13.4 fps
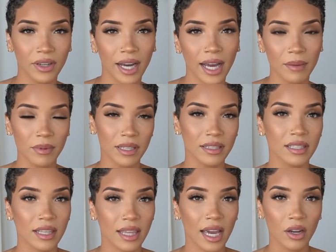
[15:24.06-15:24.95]
vibe
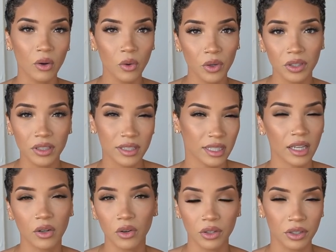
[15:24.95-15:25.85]
into that corner because
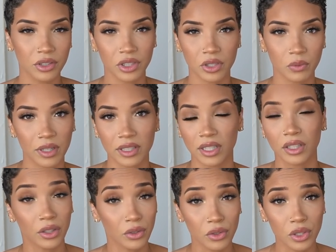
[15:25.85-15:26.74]
that corner just wasn't
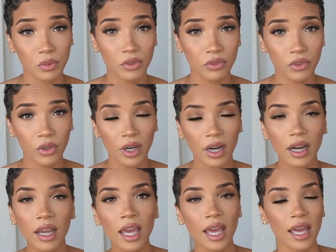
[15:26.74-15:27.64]
used
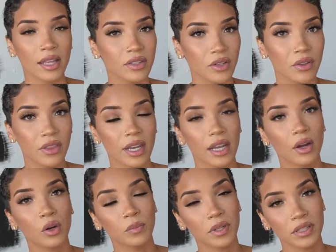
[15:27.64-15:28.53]
before. And so then
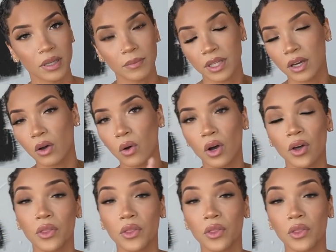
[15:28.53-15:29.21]
it opened up the whole